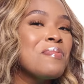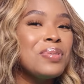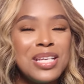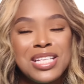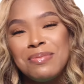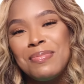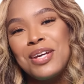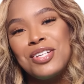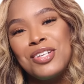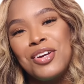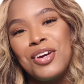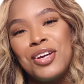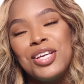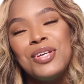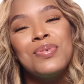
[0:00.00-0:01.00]
Please make
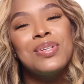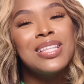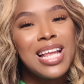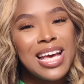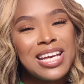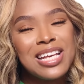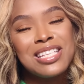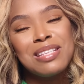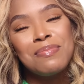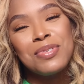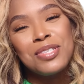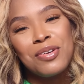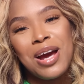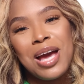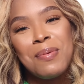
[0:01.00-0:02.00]
sure you like,
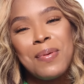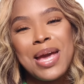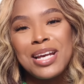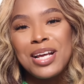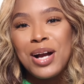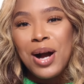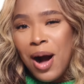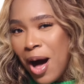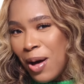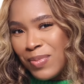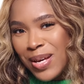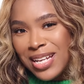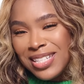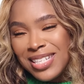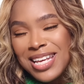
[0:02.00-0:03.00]
subscribe, and
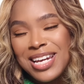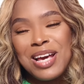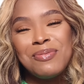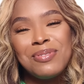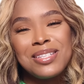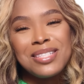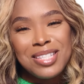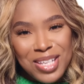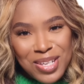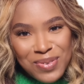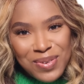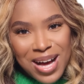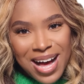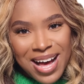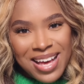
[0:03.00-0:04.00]
comment, and I will see
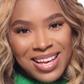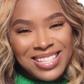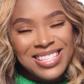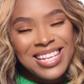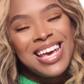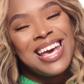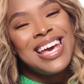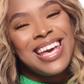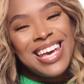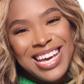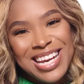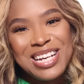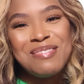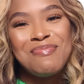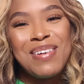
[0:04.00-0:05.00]
you guys
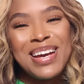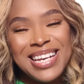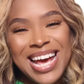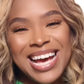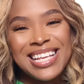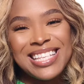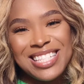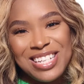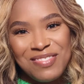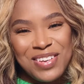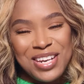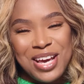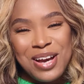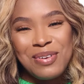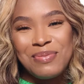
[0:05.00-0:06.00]
in my next
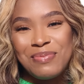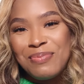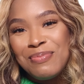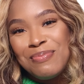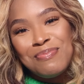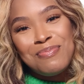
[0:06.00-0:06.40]
video.